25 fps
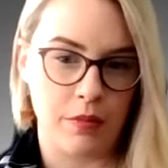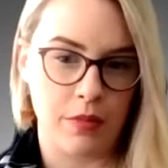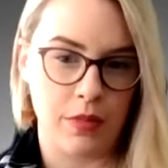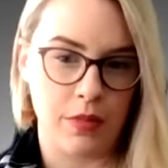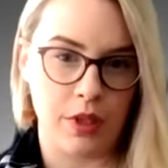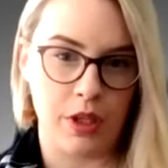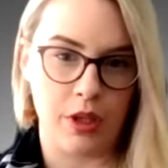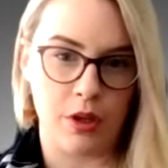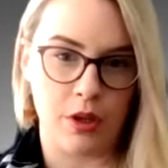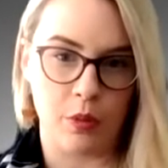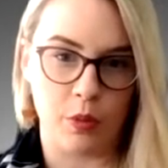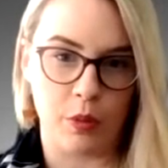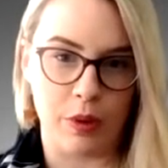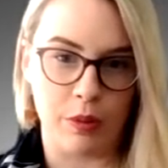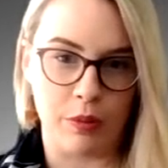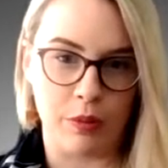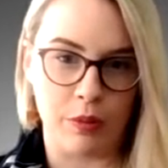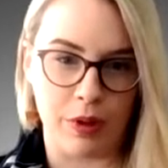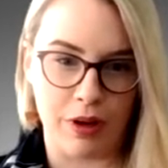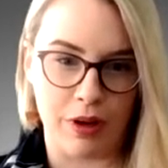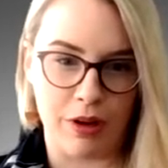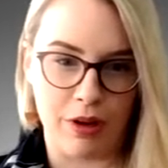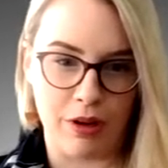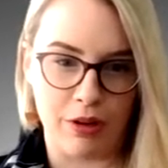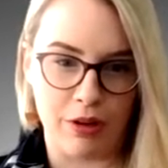We
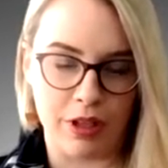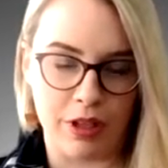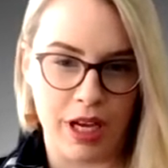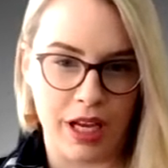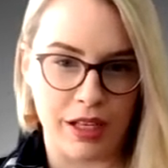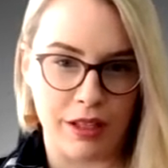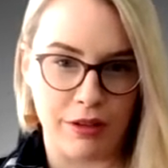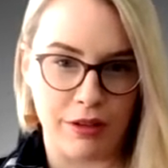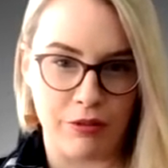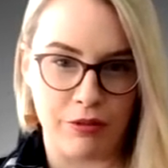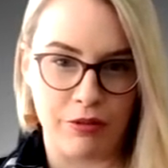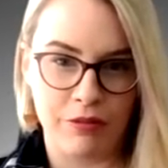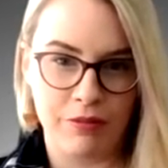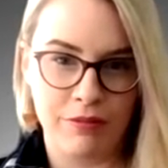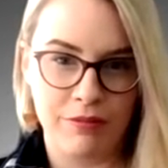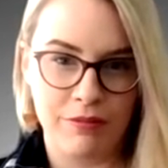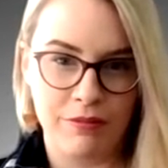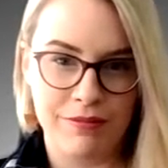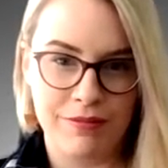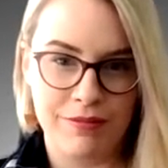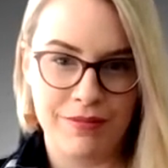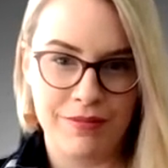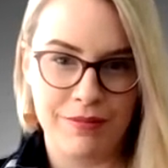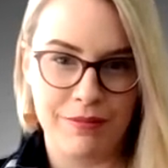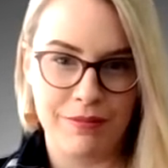were all kind of
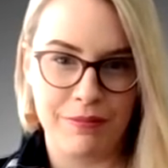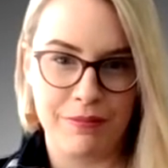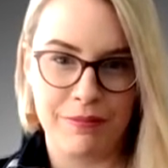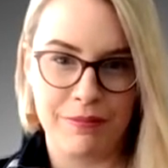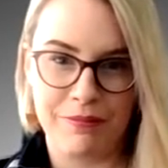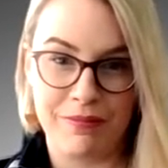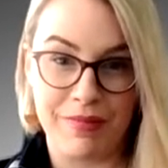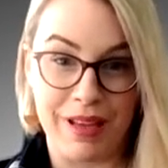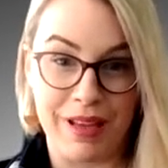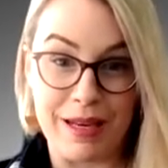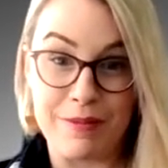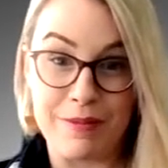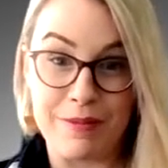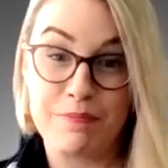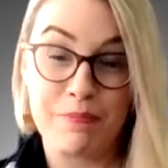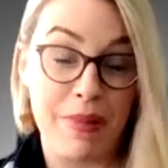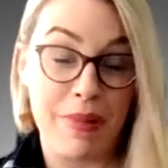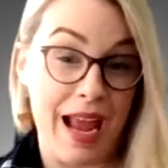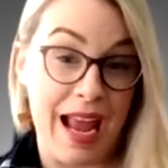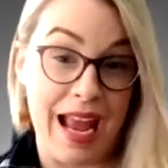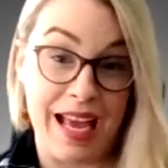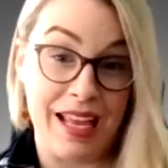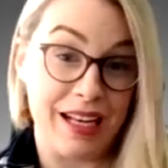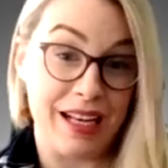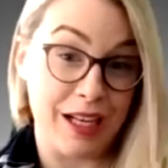in
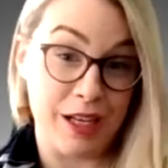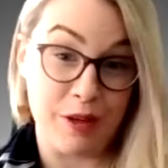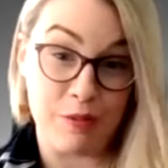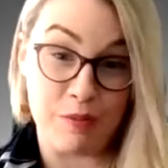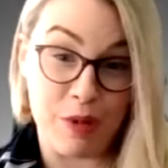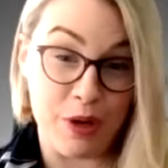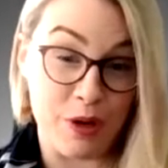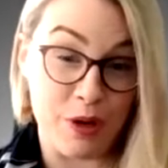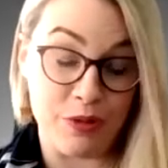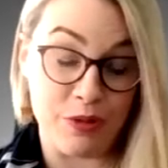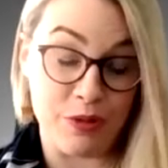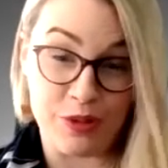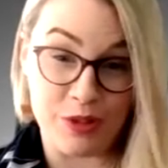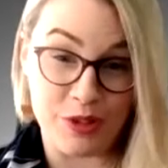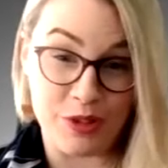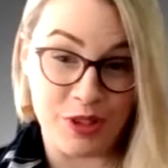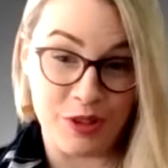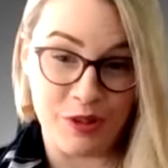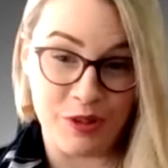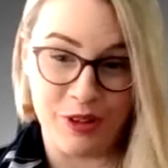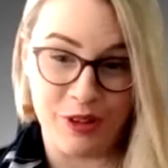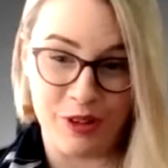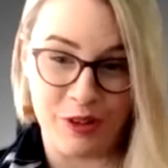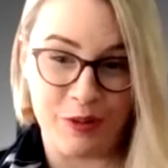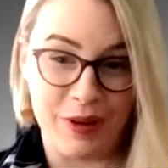panic mode. There's no
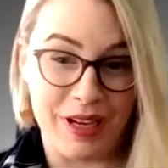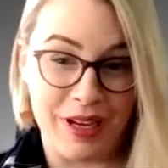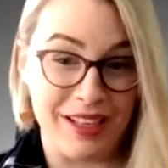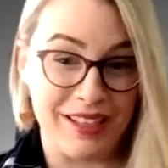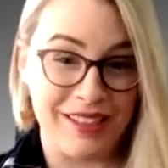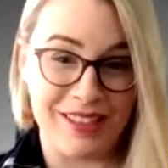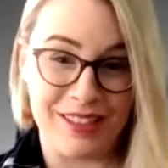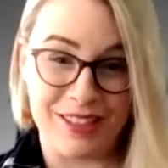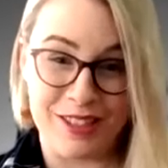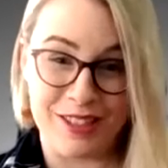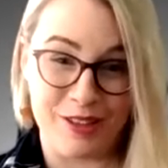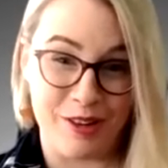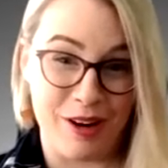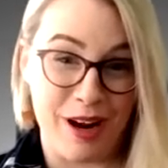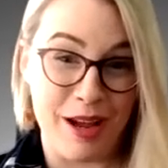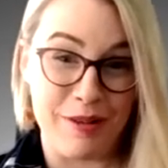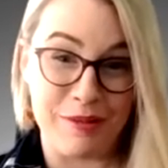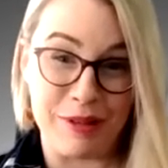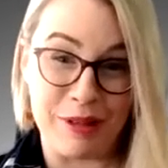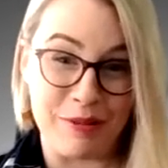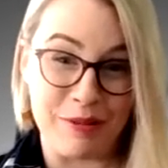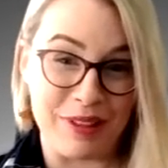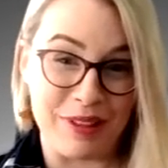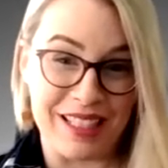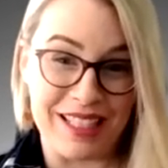other way to describe
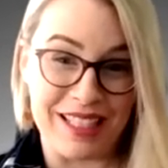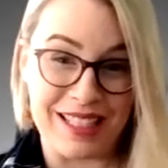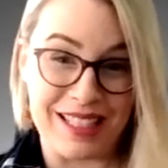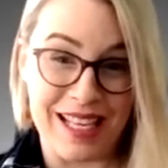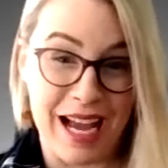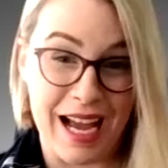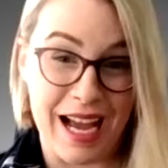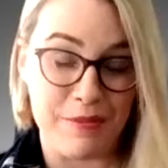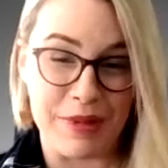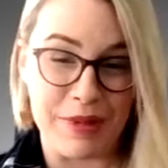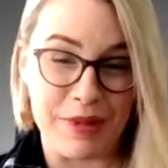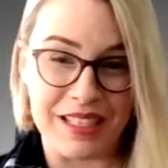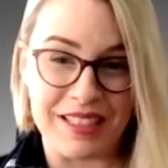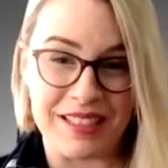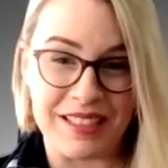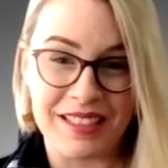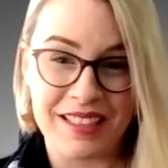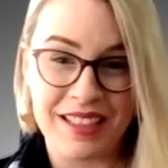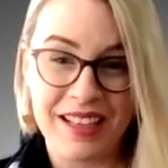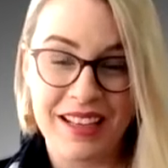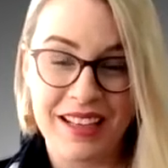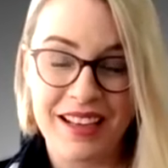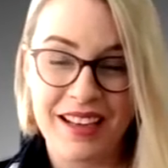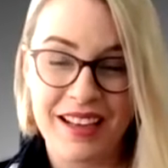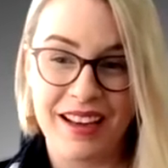it when this happened.
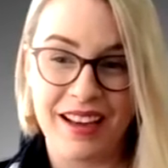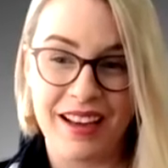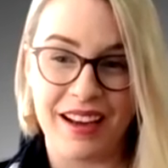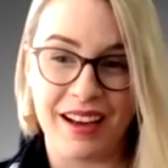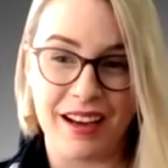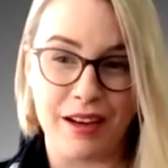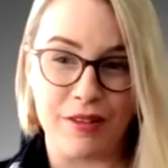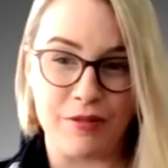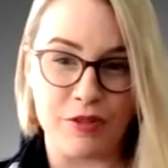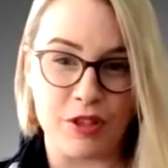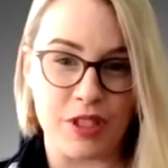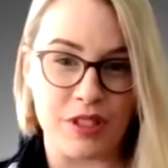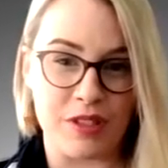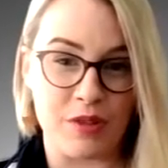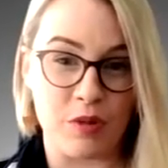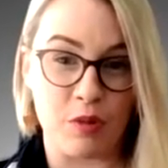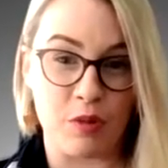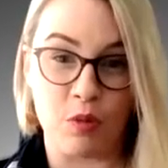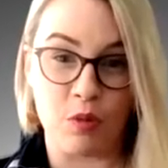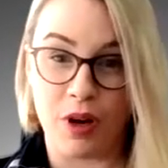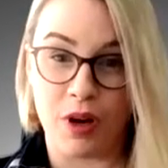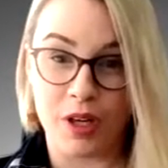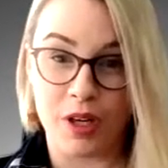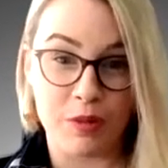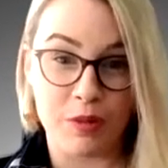Of just
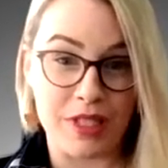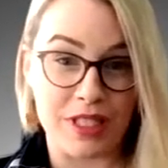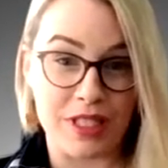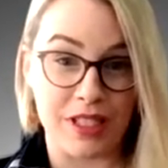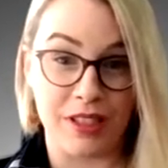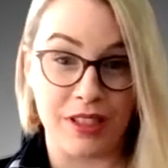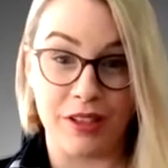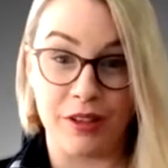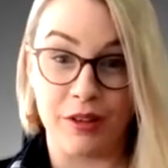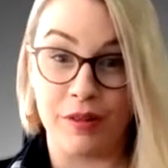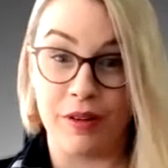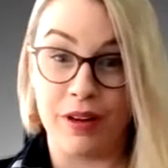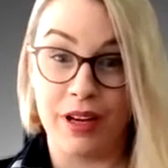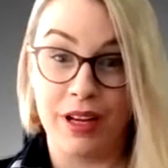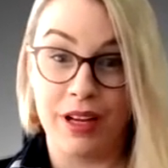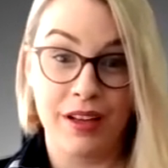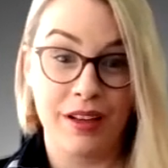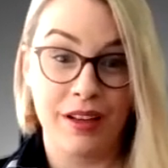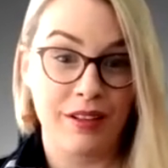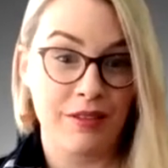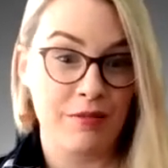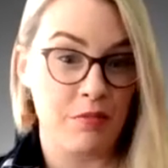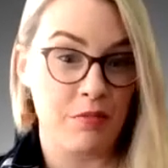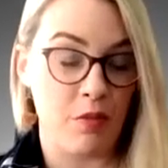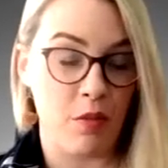what do we do?
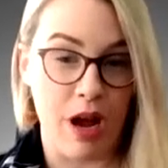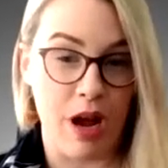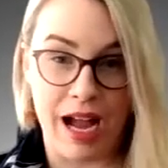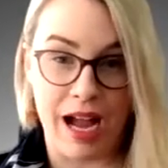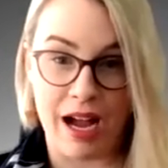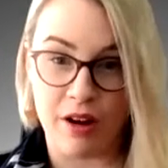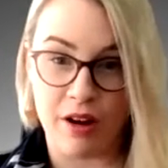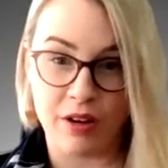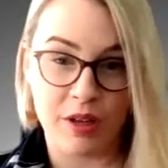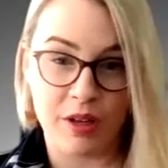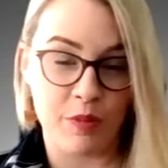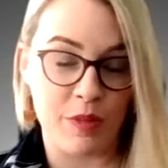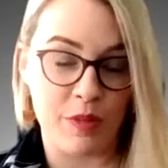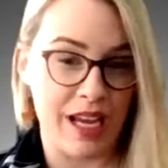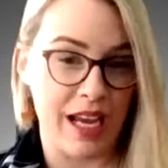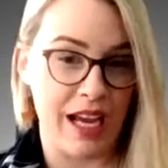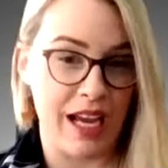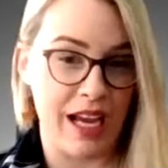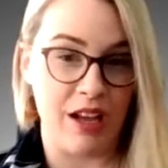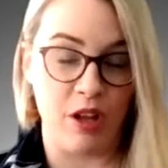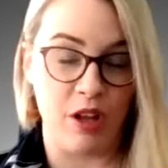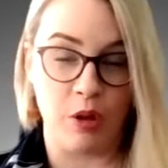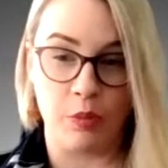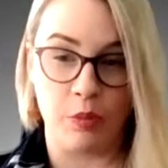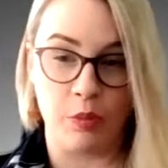How can we
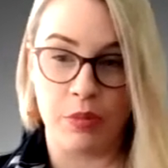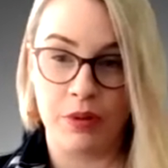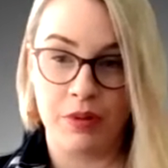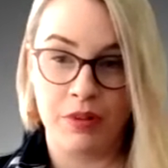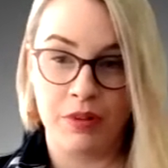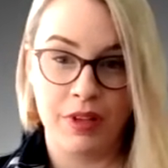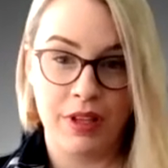help?